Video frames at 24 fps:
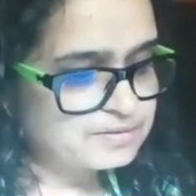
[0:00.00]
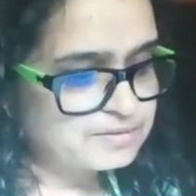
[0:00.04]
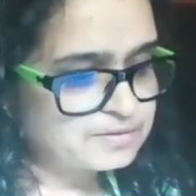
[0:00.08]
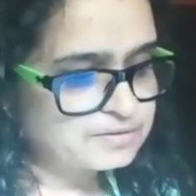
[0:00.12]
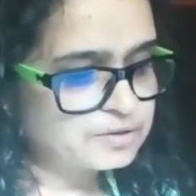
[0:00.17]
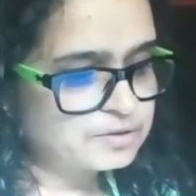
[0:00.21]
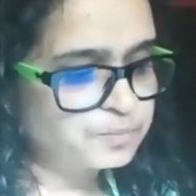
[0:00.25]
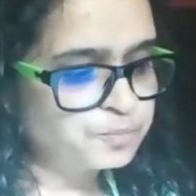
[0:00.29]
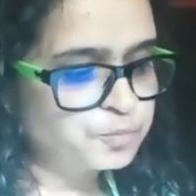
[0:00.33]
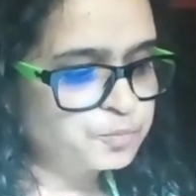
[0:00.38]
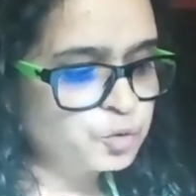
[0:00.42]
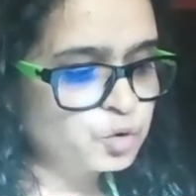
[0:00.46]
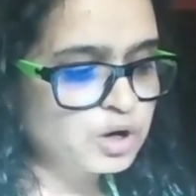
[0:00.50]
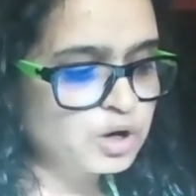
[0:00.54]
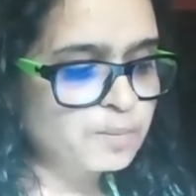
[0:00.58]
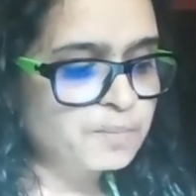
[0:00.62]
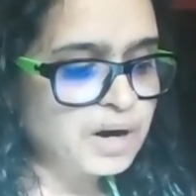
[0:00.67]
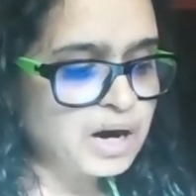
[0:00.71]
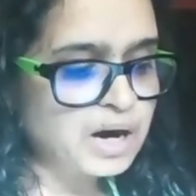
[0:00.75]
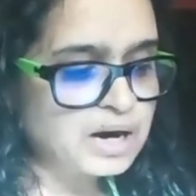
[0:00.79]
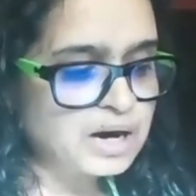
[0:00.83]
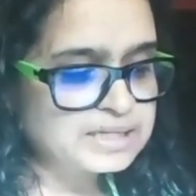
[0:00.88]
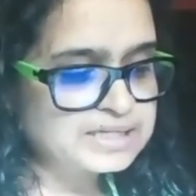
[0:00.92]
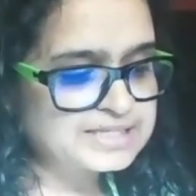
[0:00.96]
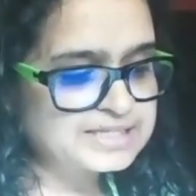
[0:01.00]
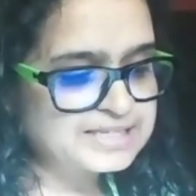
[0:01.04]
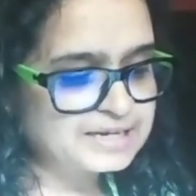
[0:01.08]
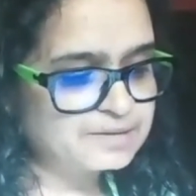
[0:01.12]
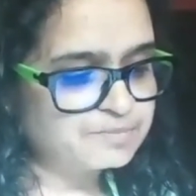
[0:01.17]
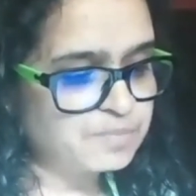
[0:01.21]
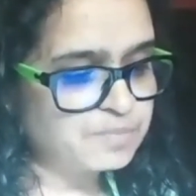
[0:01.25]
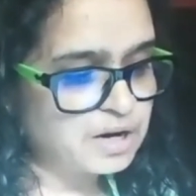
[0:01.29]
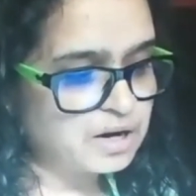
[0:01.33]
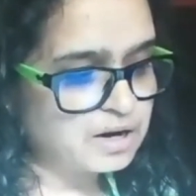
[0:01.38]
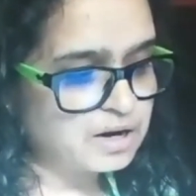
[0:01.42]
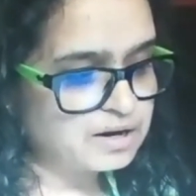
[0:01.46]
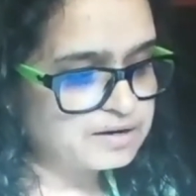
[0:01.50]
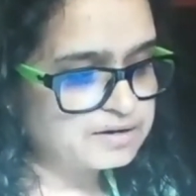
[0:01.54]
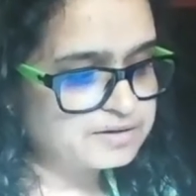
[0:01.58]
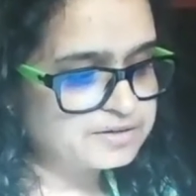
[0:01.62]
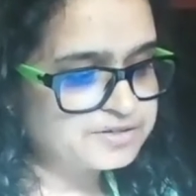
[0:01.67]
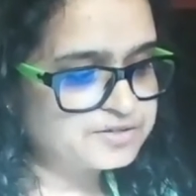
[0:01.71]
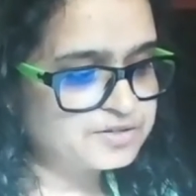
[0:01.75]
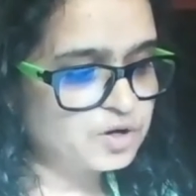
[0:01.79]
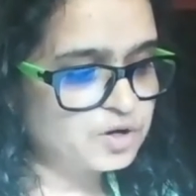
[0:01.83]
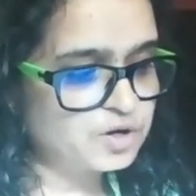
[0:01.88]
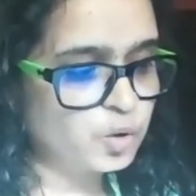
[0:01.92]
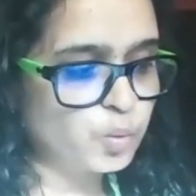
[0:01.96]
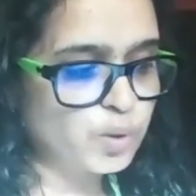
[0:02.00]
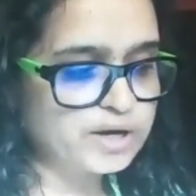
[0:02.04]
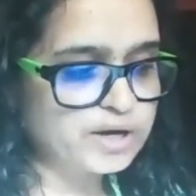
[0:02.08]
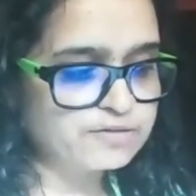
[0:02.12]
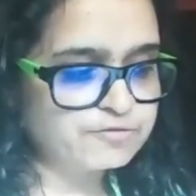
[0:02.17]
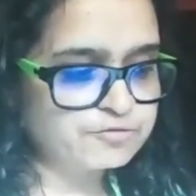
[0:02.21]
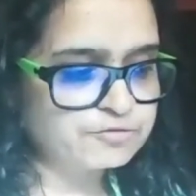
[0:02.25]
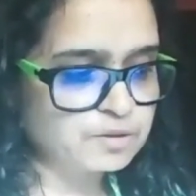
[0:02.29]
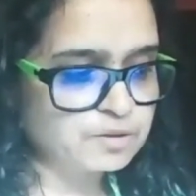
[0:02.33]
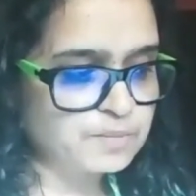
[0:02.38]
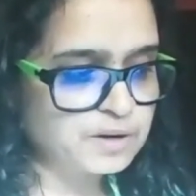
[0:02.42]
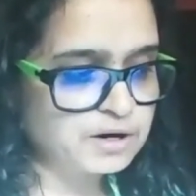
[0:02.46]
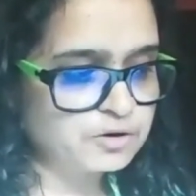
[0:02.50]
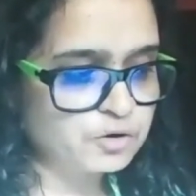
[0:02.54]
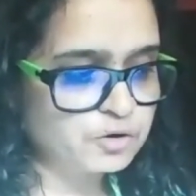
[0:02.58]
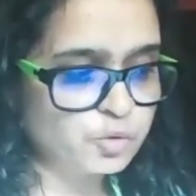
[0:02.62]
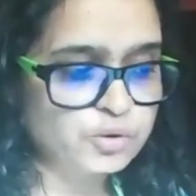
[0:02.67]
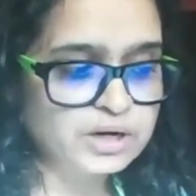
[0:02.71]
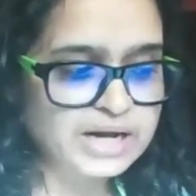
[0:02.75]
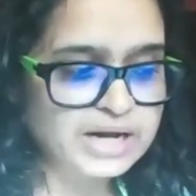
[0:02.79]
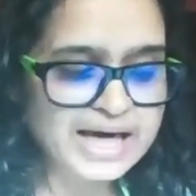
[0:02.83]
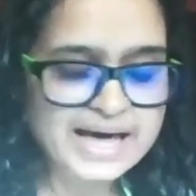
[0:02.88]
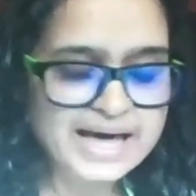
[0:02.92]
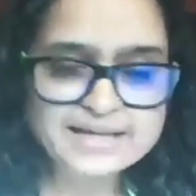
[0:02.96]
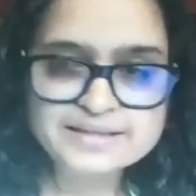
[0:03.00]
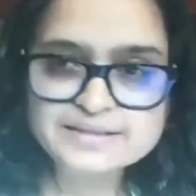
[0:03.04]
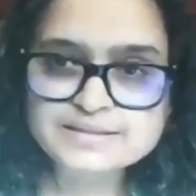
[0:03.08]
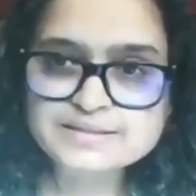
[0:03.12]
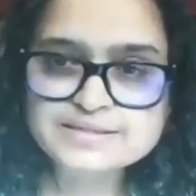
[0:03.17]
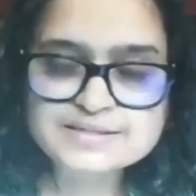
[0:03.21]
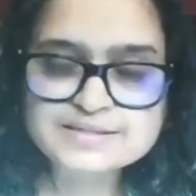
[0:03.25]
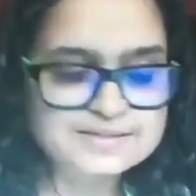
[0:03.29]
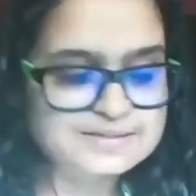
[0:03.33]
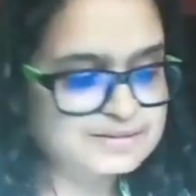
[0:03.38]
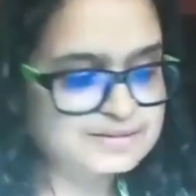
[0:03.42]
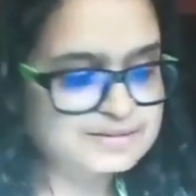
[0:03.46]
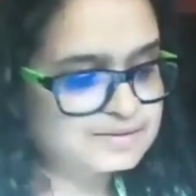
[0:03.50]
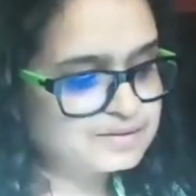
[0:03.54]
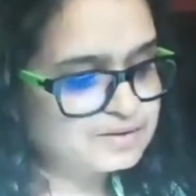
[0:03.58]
the poor monks and mahars, away from our own lands